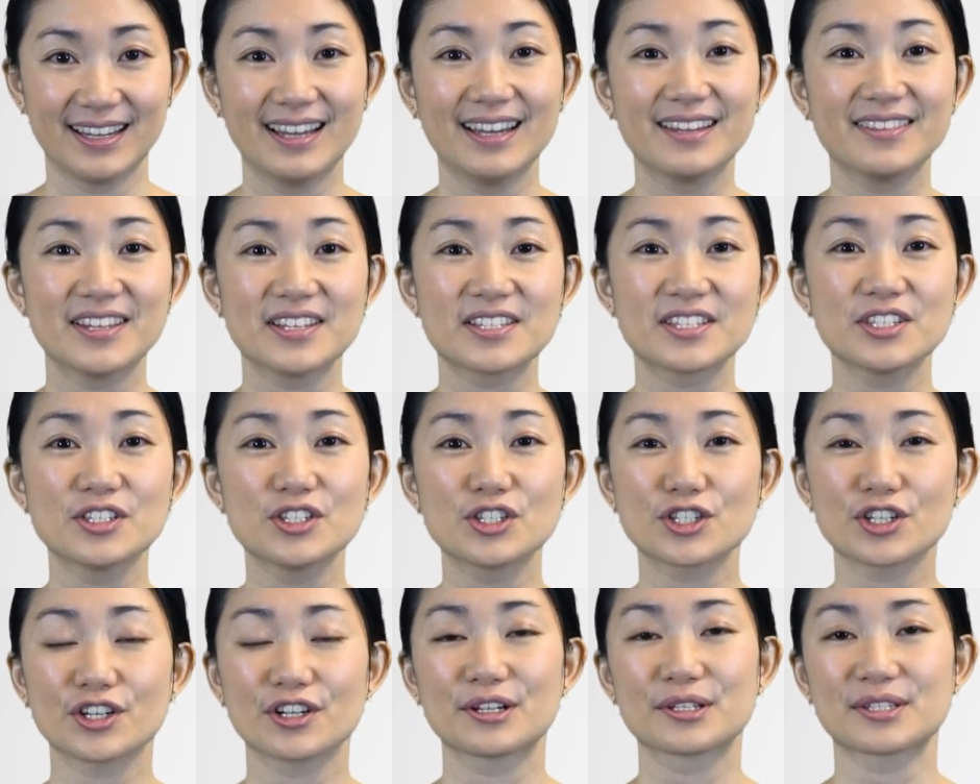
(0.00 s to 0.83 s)
This
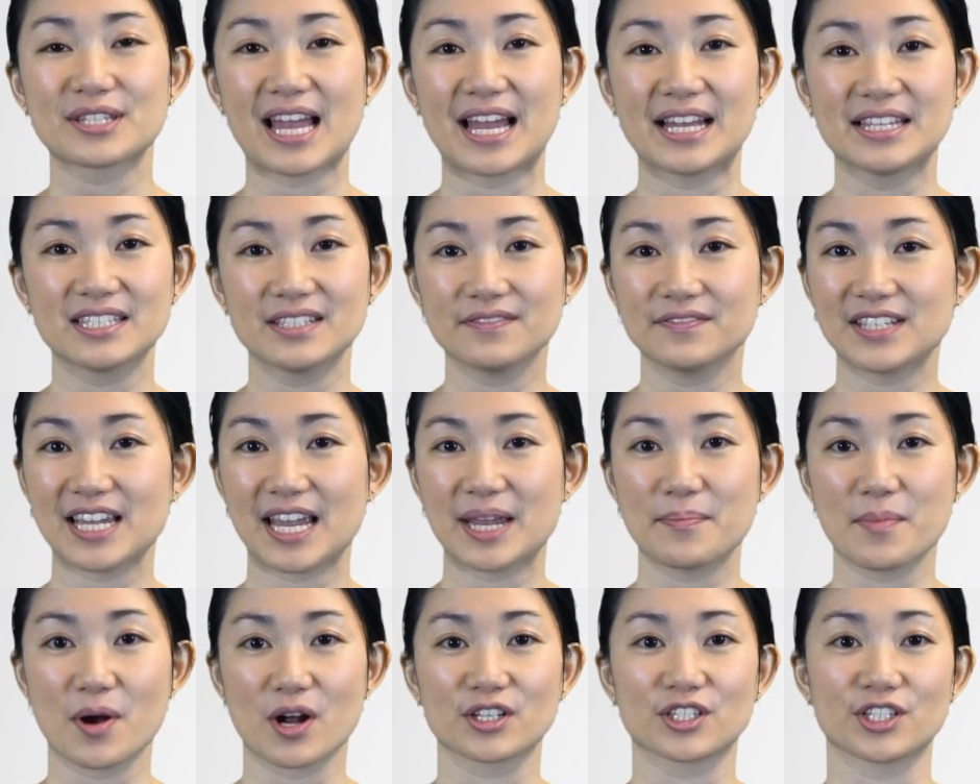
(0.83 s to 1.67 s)
ensures end-of-day
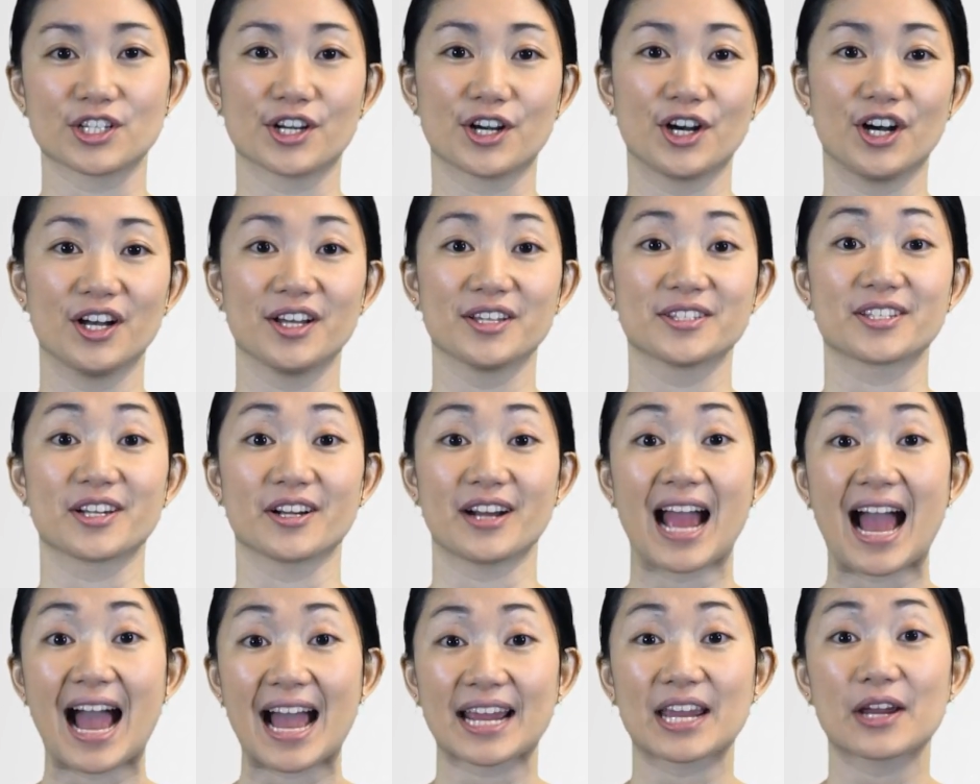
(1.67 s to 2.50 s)
margin calls are
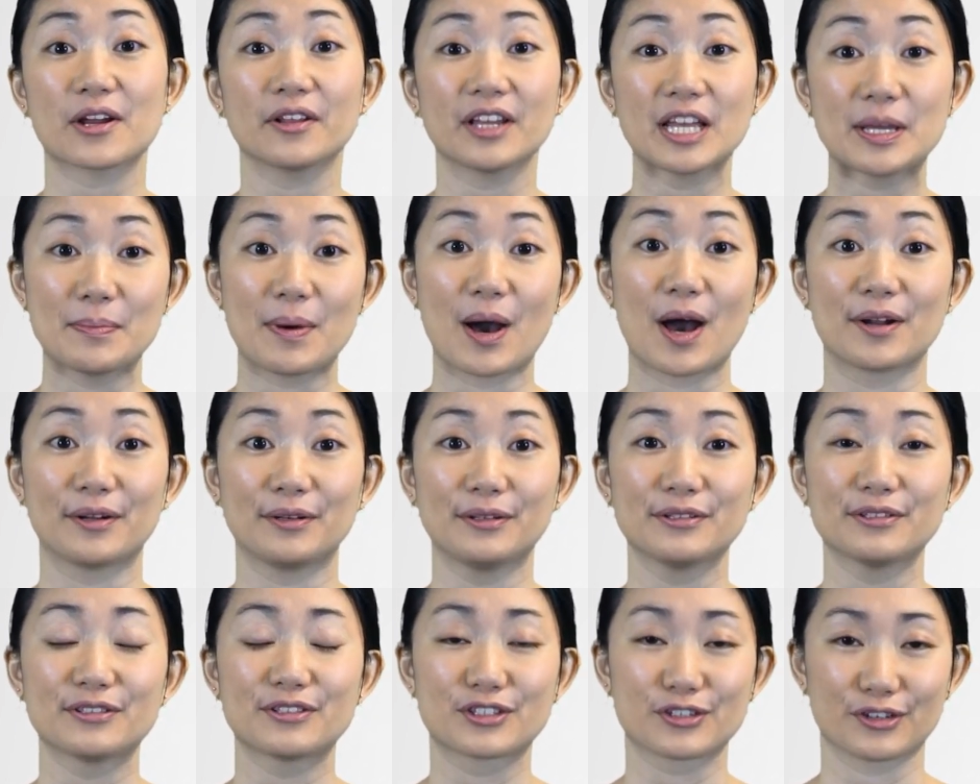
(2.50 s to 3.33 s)
accurately
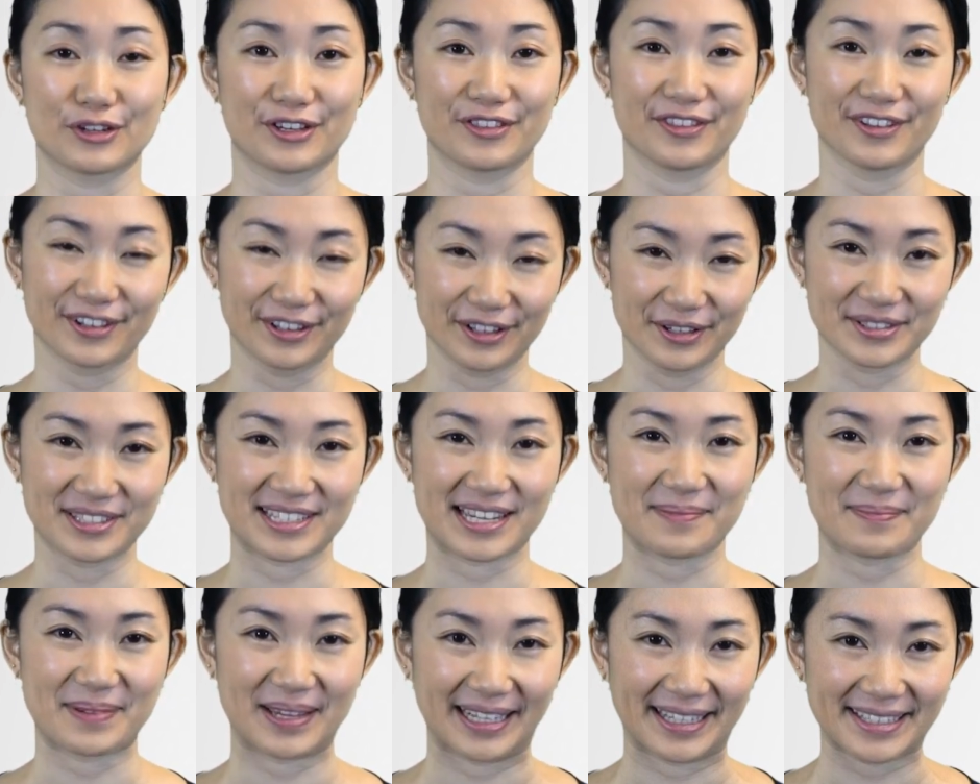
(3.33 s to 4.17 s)
modeled during the closing
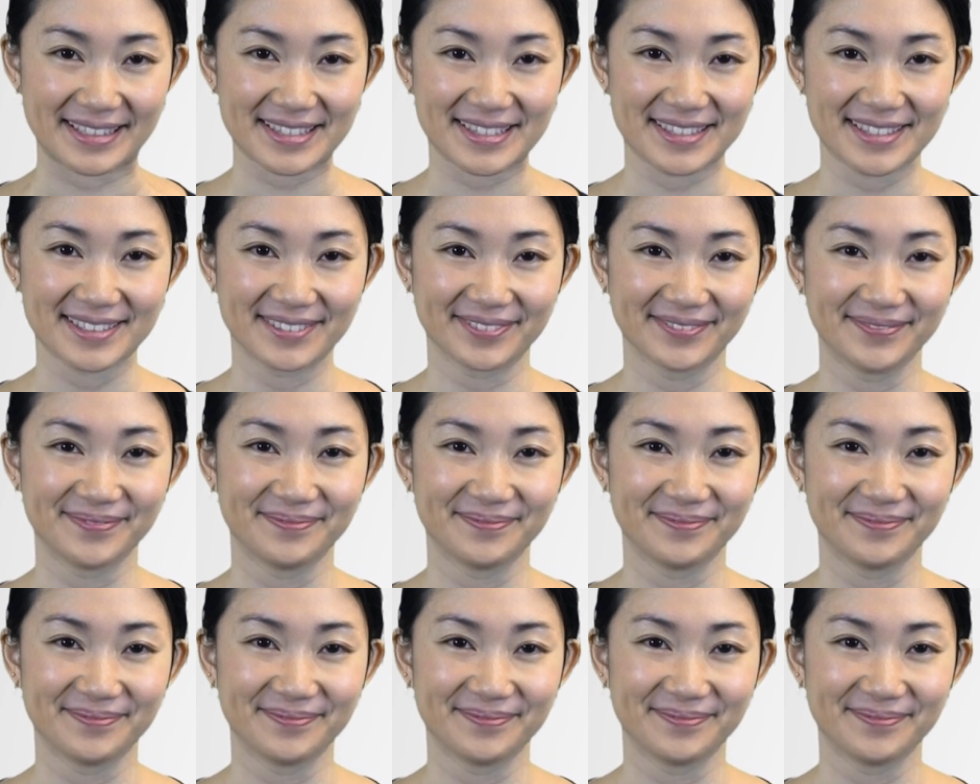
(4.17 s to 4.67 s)
minutes.